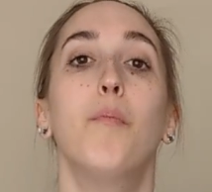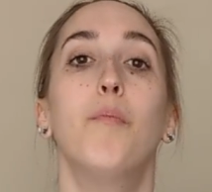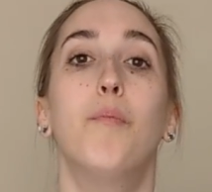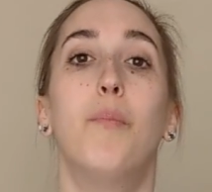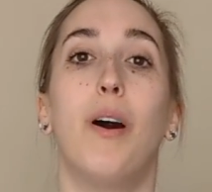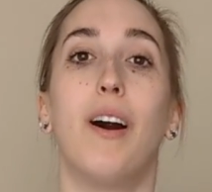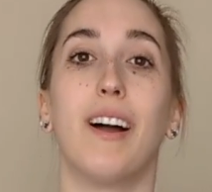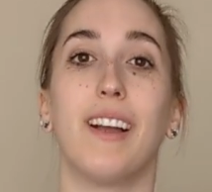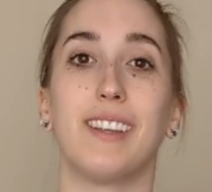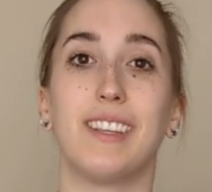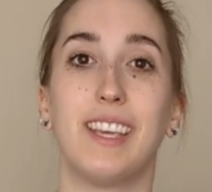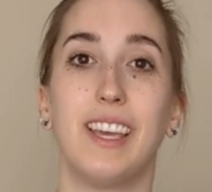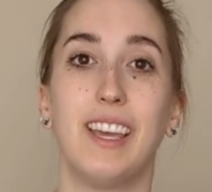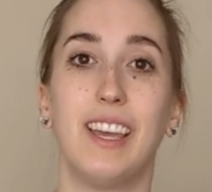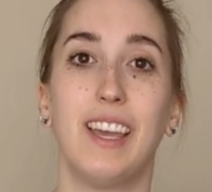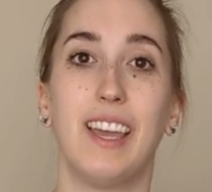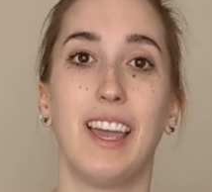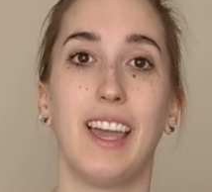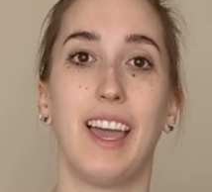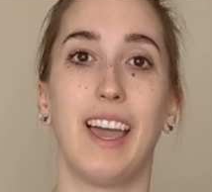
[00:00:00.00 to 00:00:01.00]
But
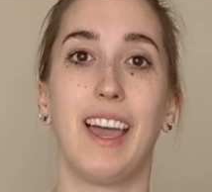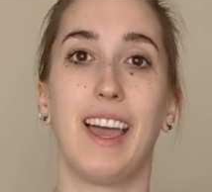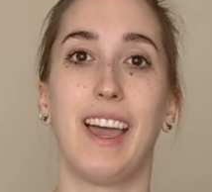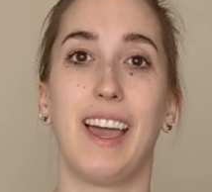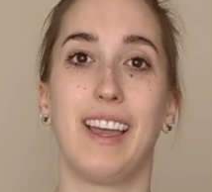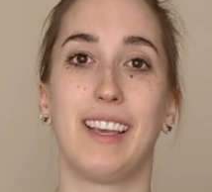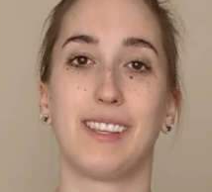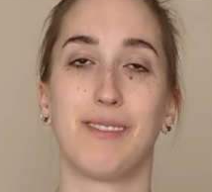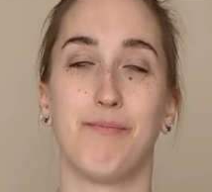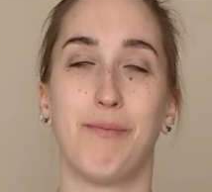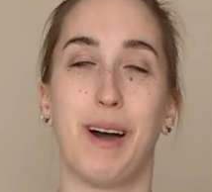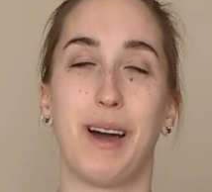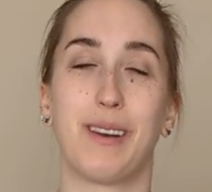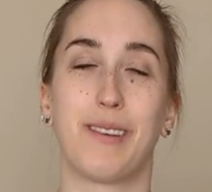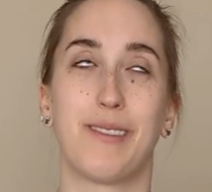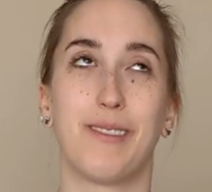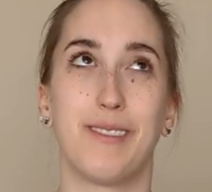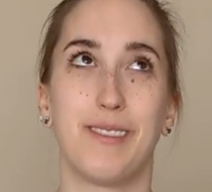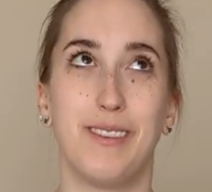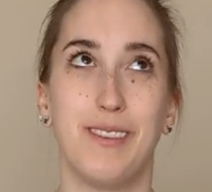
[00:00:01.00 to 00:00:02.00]
as
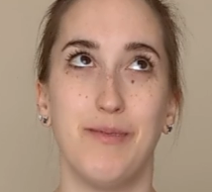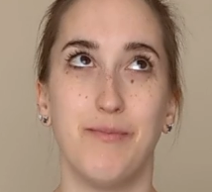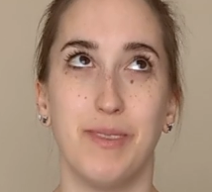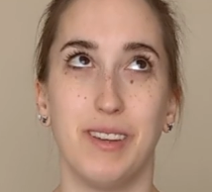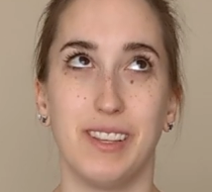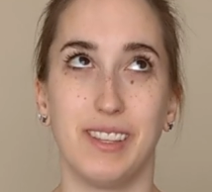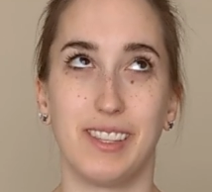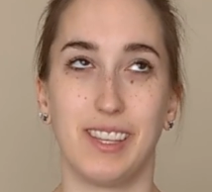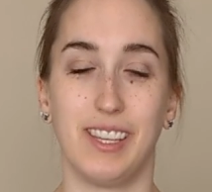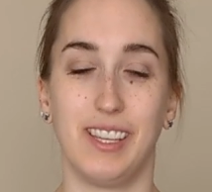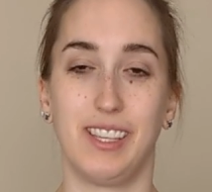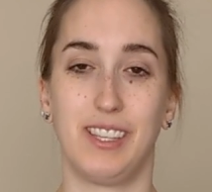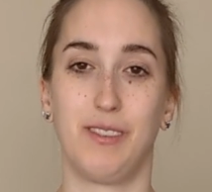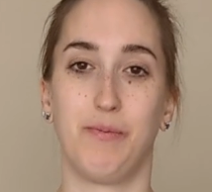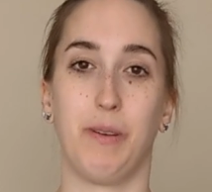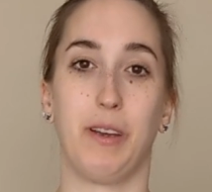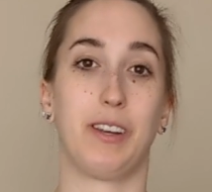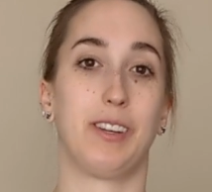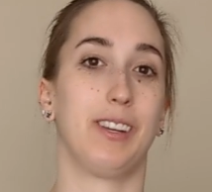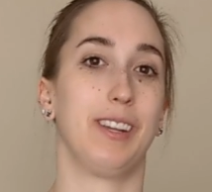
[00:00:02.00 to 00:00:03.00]
modern humans,
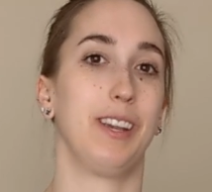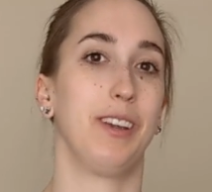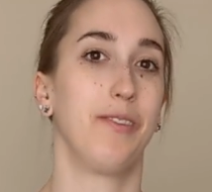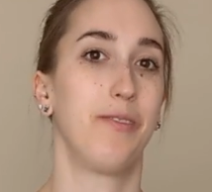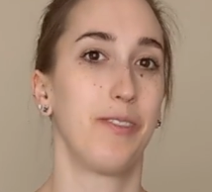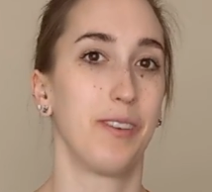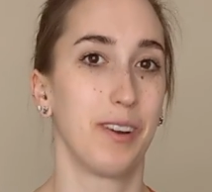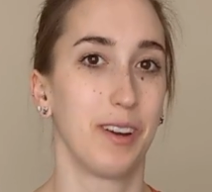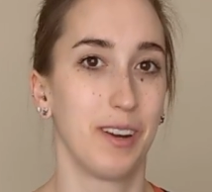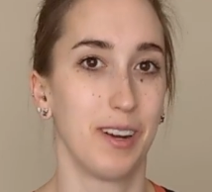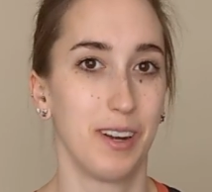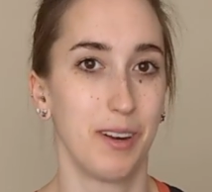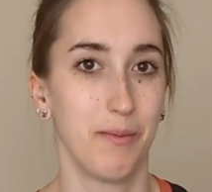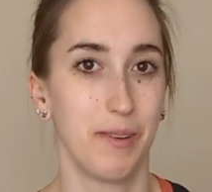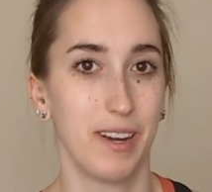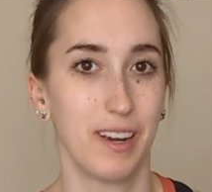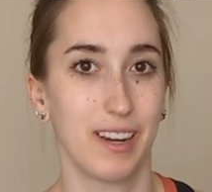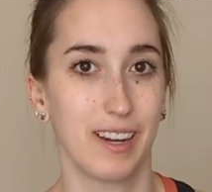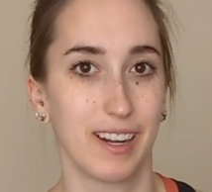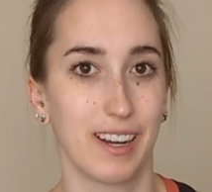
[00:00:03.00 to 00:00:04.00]
especially if you're in
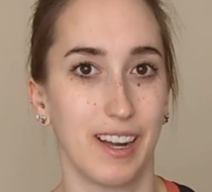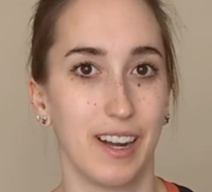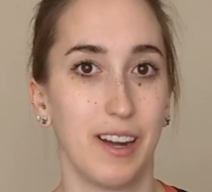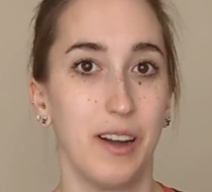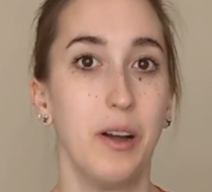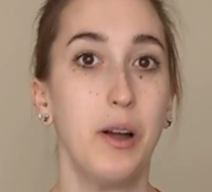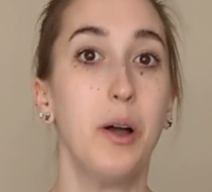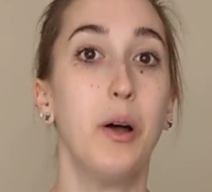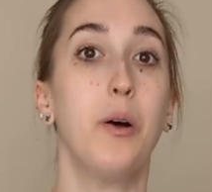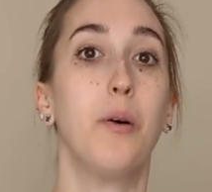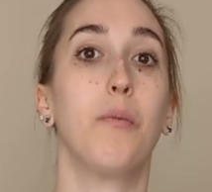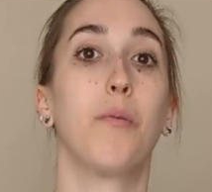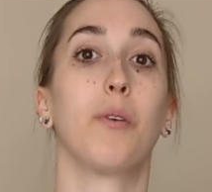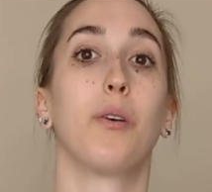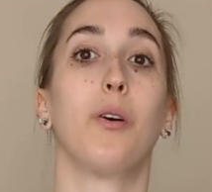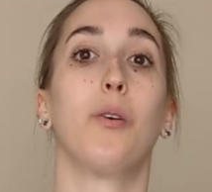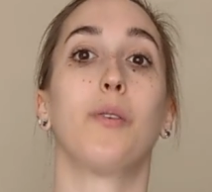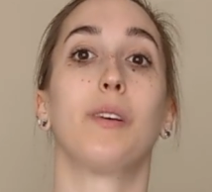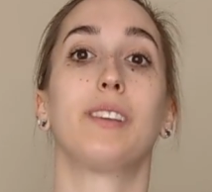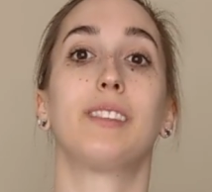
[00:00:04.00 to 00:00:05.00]
America,
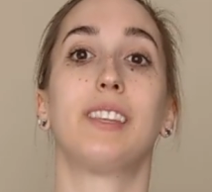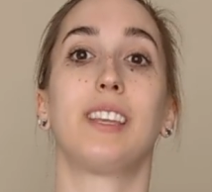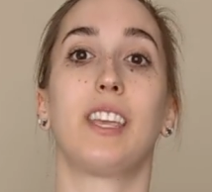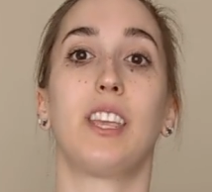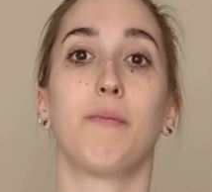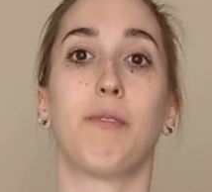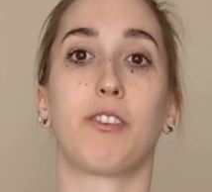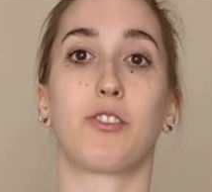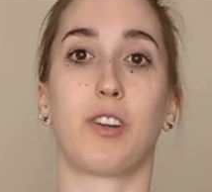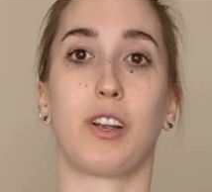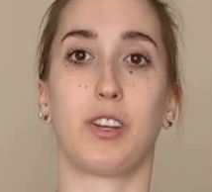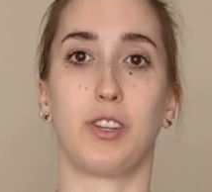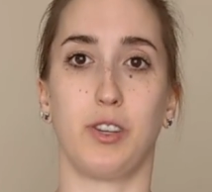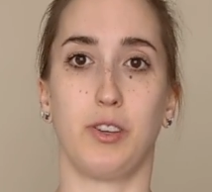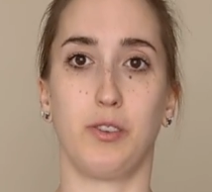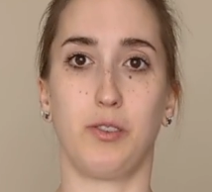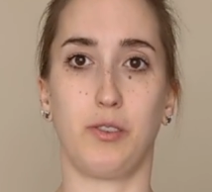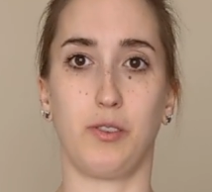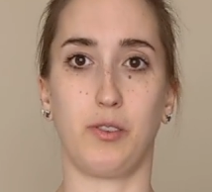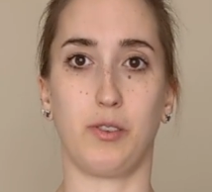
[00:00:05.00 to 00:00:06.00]
we're always thinking about trying
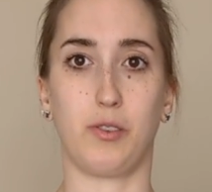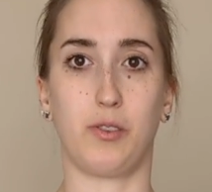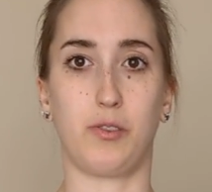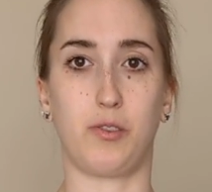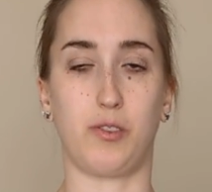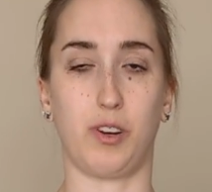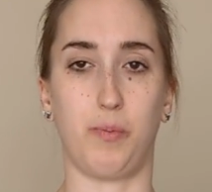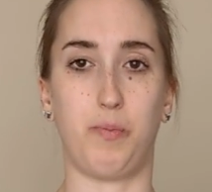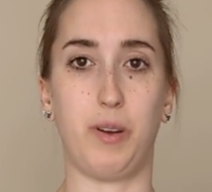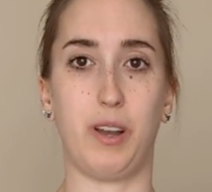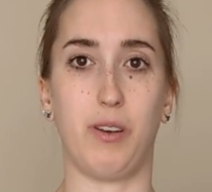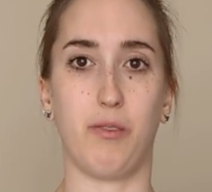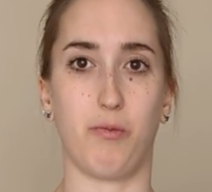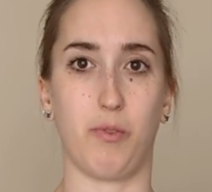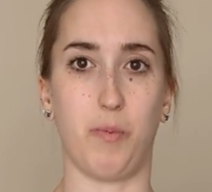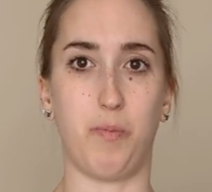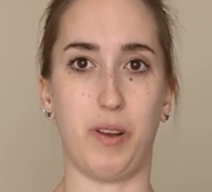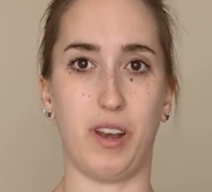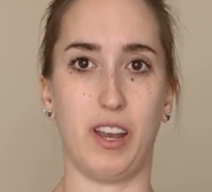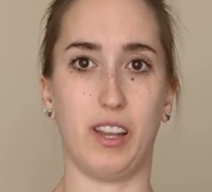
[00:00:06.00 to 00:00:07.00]
to grip it and
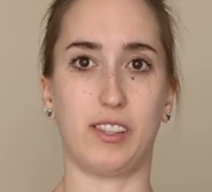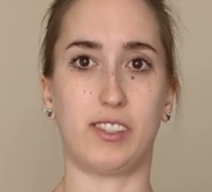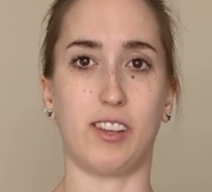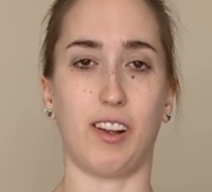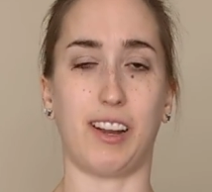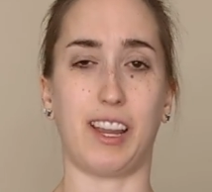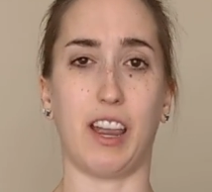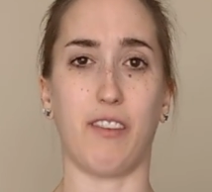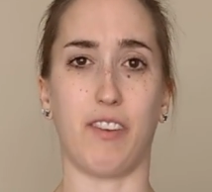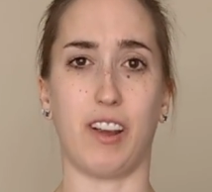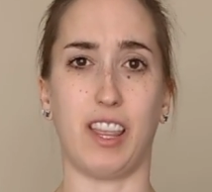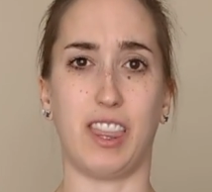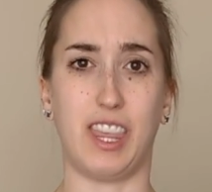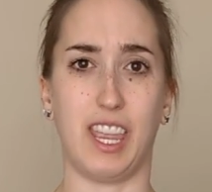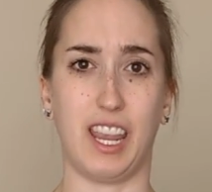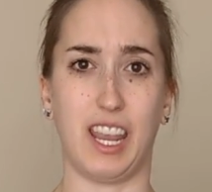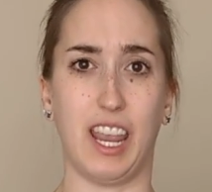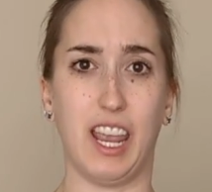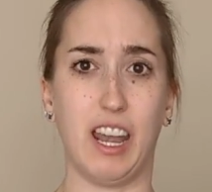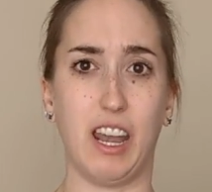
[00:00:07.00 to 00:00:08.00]
rip it and suck
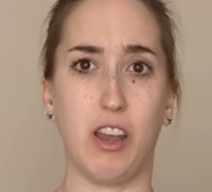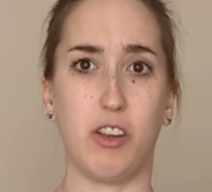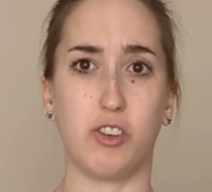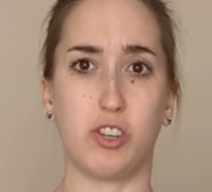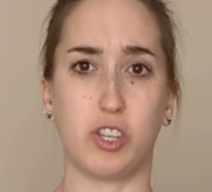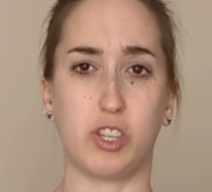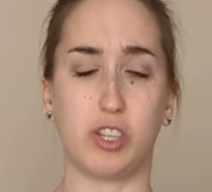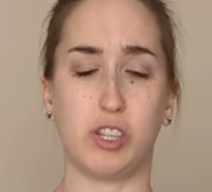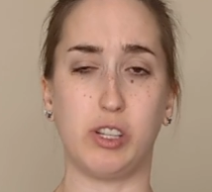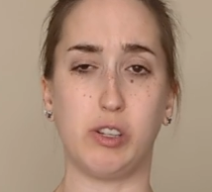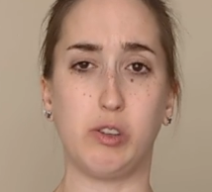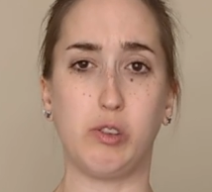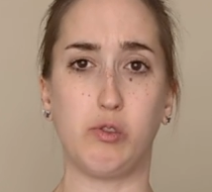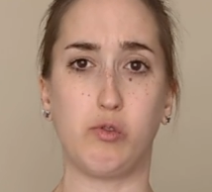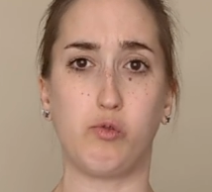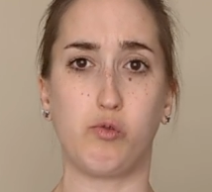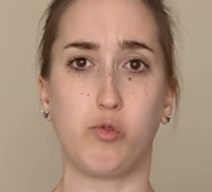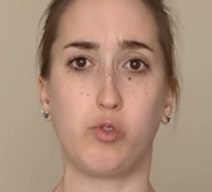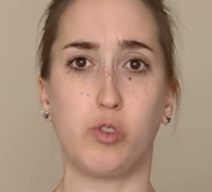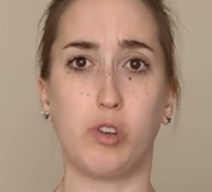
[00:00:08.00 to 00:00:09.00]
everything in and just
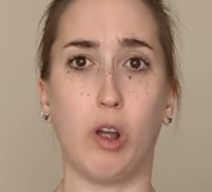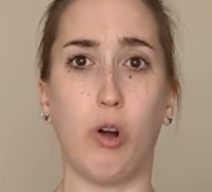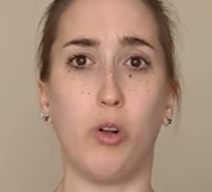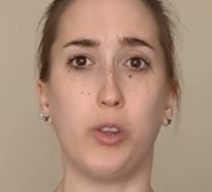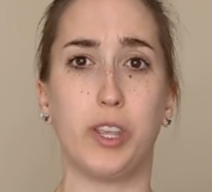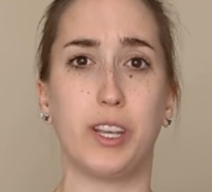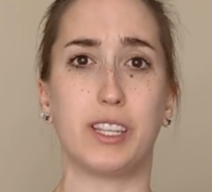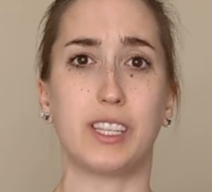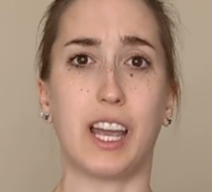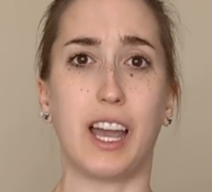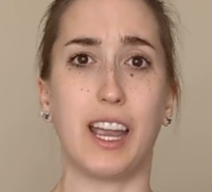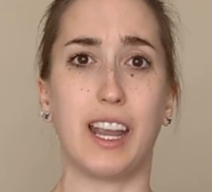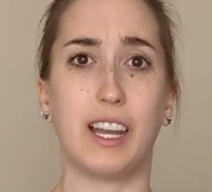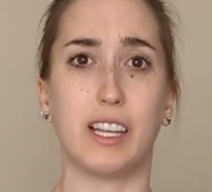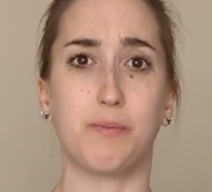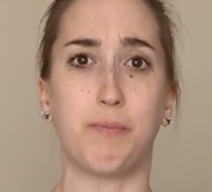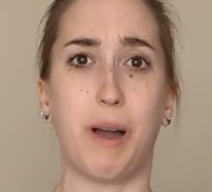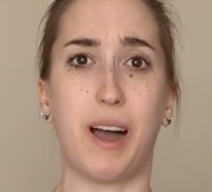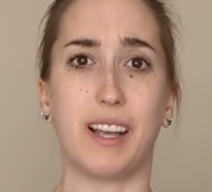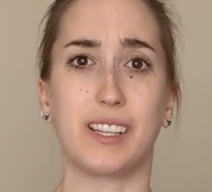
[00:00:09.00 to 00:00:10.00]
hold it tight
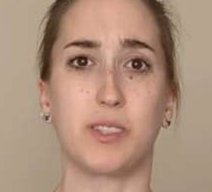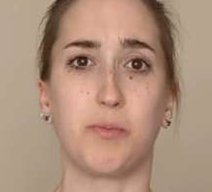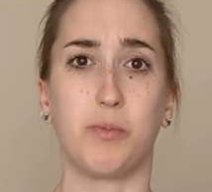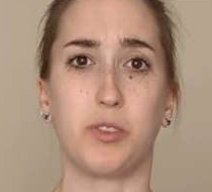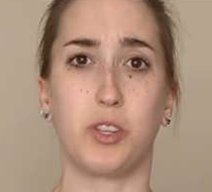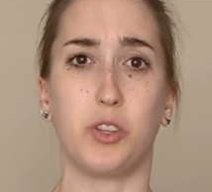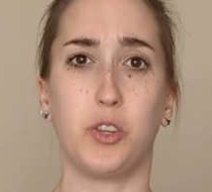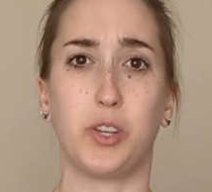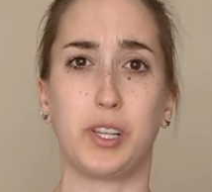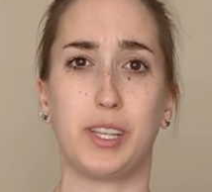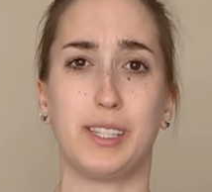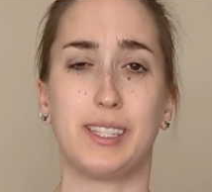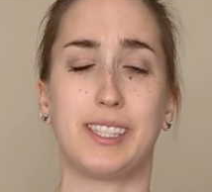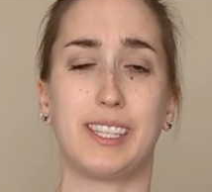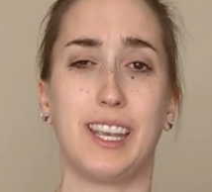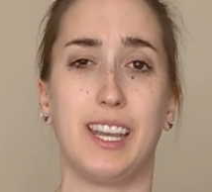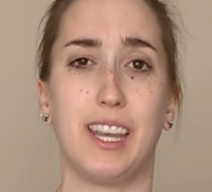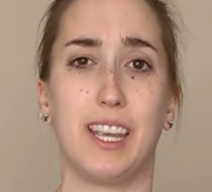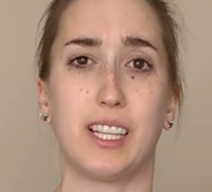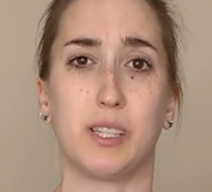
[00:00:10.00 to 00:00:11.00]
as possible to look as
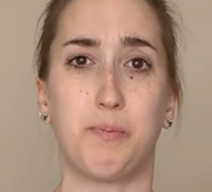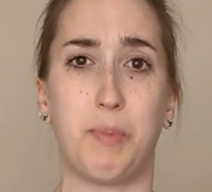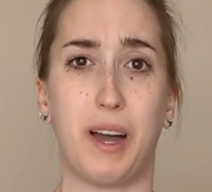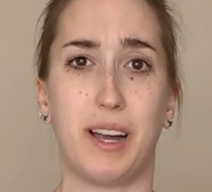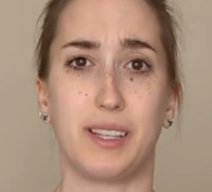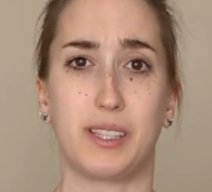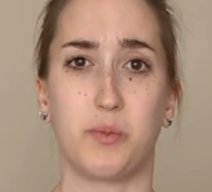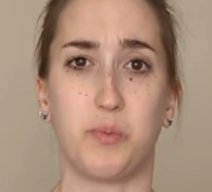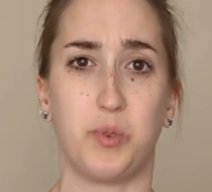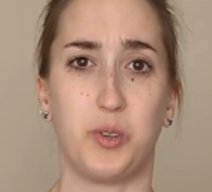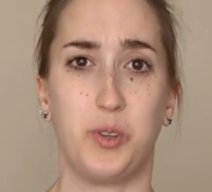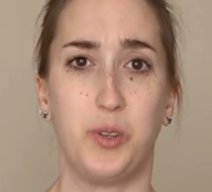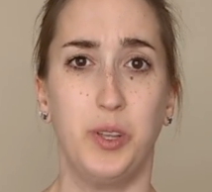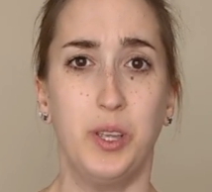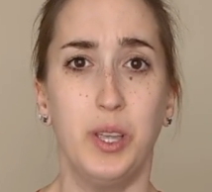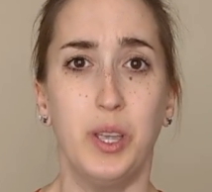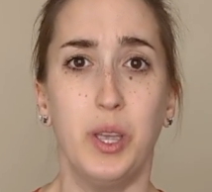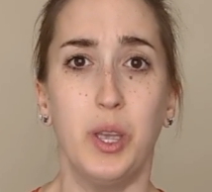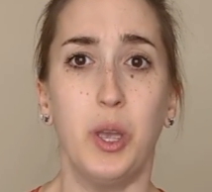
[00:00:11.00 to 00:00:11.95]
skinny as possible.